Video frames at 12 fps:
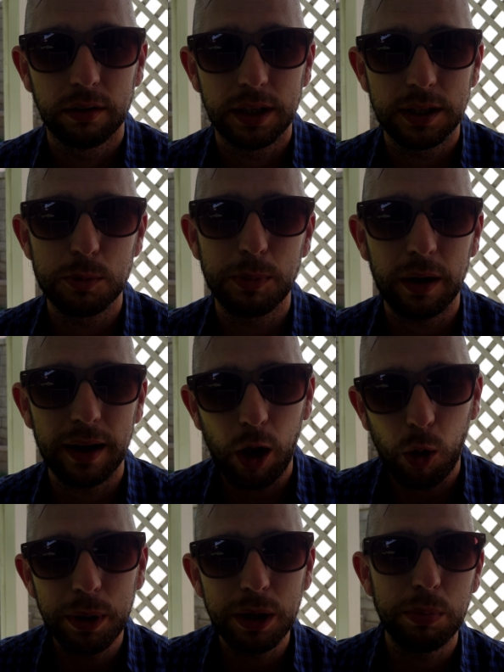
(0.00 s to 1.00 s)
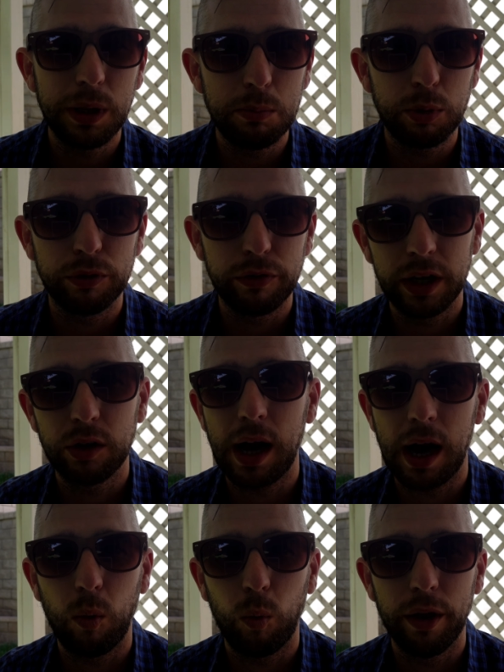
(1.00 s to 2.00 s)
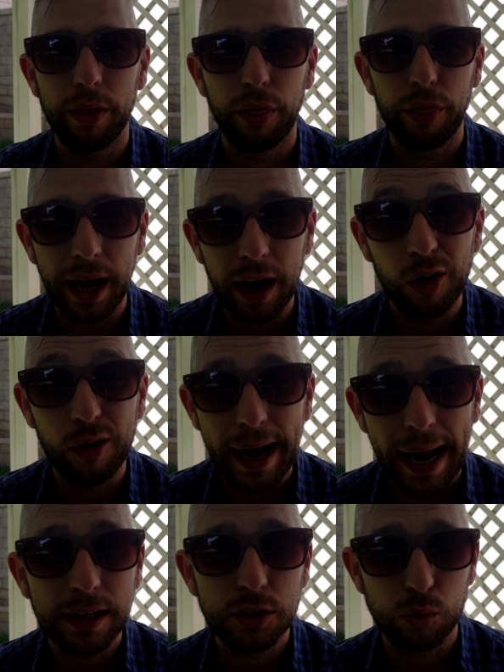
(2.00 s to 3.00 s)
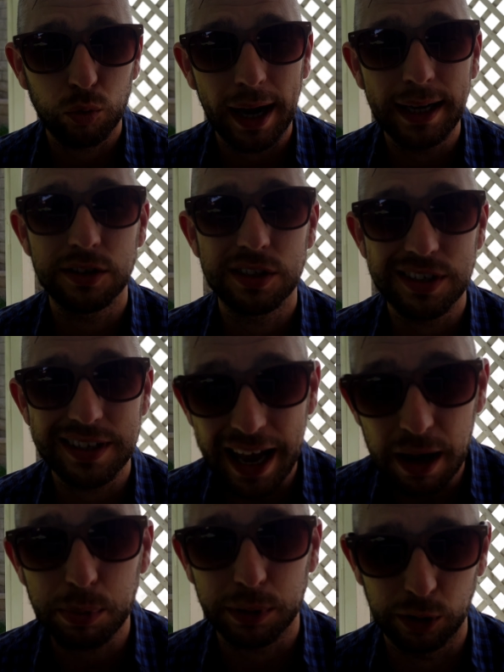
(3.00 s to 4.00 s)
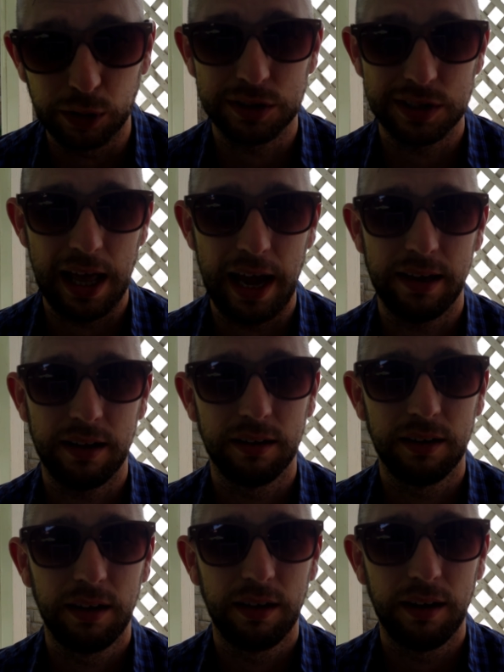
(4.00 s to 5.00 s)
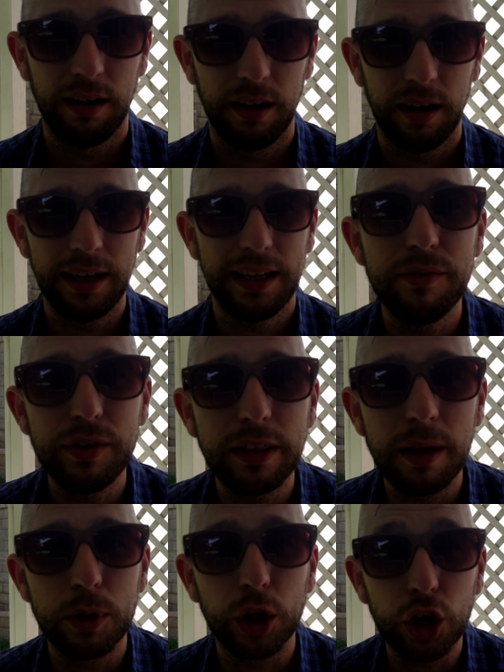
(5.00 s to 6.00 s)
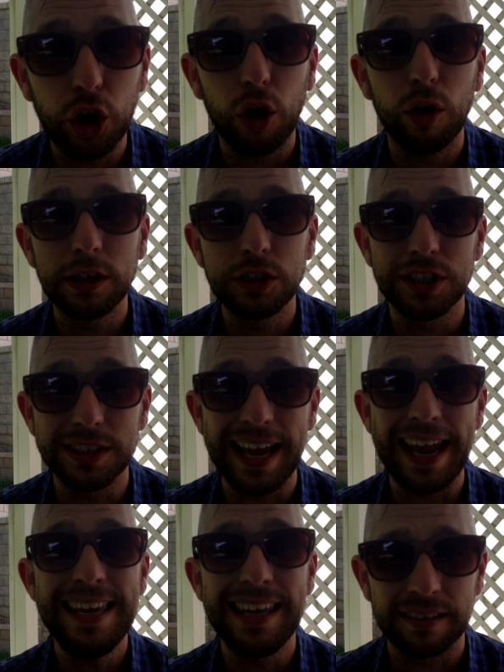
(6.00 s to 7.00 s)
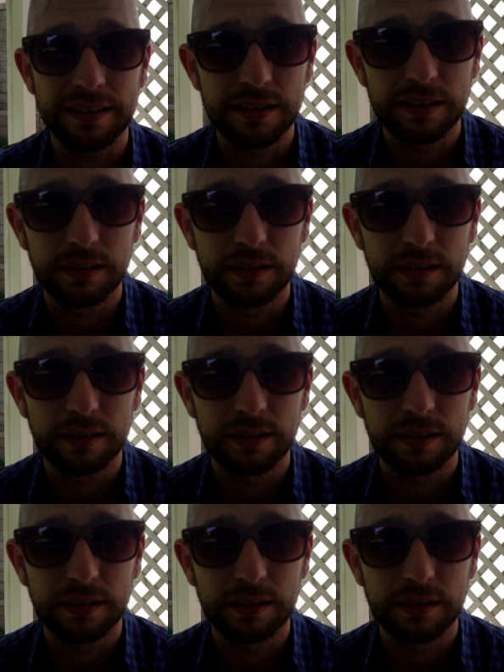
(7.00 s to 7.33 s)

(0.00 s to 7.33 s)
It's about helping people figure out what their next right step looks like and giving them the courage to take it.